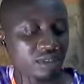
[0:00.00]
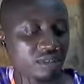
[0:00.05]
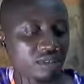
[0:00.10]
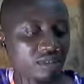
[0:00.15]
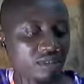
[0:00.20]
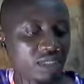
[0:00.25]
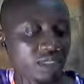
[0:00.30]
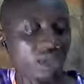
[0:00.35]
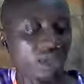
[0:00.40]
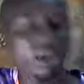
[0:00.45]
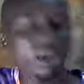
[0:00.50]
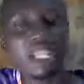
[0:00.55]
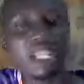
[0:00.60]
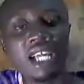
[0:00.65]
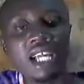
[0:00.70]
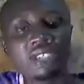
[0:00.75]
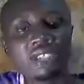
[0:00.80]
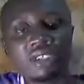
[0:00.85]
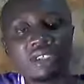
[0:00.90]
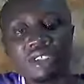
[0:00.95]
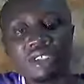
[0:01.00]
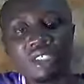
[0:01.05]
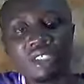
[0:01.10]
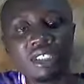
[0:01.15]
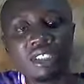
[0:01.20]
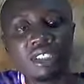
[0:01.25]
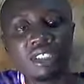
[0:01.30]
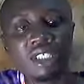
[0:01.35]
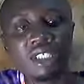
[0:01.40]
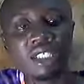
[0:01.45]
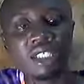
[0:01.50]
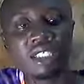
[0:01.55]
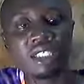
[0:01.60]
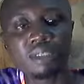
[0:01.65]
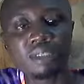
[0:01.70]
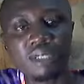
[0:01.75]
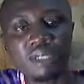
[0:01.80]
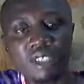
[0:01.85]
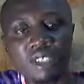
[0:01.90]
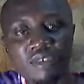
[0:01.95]
the caller is only
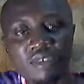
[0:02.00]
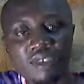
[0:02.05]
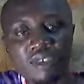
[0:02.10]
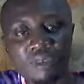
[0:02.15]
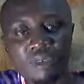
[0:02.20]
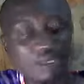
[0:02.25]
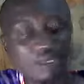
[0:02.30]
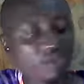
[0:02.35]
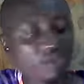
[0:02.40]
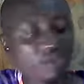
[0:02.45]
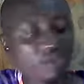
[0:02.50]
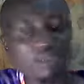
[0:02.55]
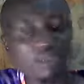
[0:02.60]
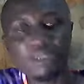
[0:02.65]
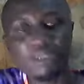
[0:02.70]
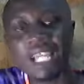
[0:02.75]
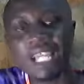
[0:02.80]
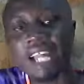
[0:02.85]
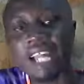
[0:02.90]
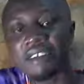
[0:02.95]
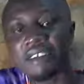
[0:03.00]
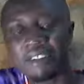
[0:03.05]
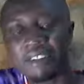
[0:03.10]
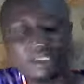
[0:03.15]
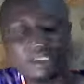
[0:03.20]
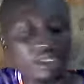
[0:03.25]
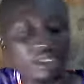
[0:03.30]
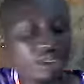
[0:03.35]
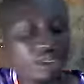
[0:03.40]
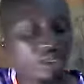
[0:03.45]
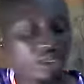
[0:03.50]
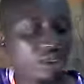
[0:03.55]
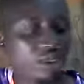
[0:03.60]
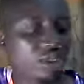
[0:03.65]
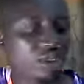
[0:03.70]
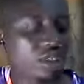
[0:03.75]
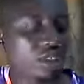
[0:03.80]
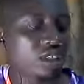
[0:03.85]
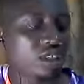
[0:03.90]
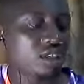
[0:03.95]
speaking from the phone directly.
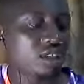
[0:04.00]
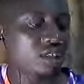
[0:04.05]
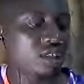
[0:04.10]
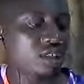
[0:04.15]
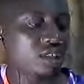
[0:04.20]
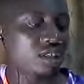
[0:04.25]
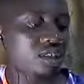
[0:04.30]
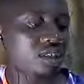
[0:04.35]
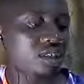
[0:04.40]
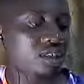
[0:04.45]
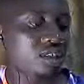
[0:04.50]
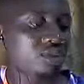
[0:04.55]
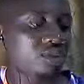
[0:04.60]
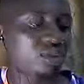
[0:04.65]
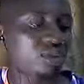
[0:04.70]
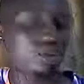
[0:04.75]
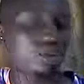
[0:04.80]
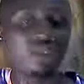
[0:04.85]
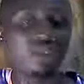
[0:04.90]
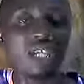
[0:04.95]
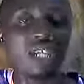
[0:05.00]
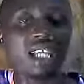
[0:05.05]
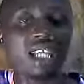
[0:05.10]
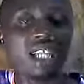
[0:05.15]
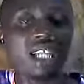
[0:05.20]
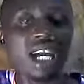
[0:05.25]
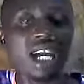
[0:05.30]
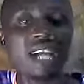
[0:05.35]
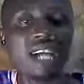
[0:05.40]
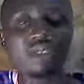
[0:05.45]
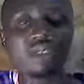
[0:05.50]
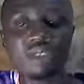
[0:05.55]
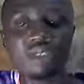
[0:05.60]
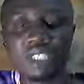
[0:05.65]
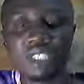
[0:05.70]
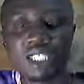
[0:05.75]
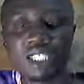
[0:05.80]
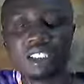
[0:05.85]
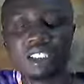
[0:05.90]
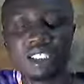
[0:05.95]
So to do that, I had to
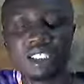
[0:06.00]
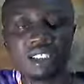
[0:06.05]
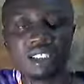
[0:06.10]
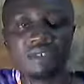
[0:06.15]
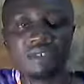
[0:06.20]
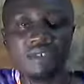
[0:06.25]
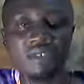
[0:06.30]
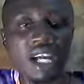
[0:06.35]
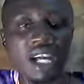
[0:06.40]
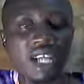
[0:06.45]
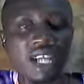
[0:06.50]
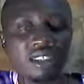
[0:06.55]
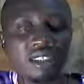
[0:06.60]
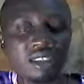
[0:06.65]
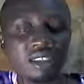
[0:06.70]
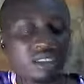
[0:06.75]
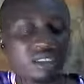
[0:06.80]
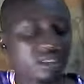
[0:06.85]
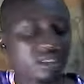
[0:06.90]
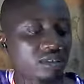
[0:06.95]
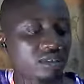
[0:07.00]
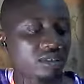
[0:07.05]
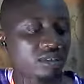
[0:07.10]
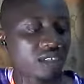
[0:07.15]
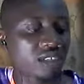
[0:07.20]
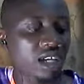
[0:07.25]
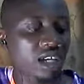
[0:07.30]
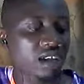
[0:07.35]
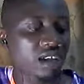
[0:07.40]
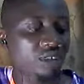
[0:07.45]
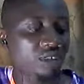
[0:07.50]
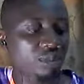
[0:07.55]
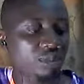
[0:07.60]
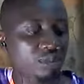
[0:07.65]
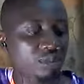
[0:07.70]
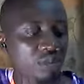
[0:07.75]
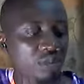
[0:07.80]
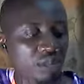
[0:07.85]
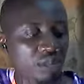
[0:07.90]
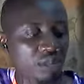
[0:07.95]
get a device that
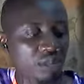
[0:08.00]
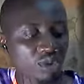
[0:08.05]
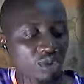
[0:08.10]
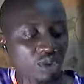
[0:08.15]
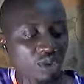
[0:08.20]
will be able to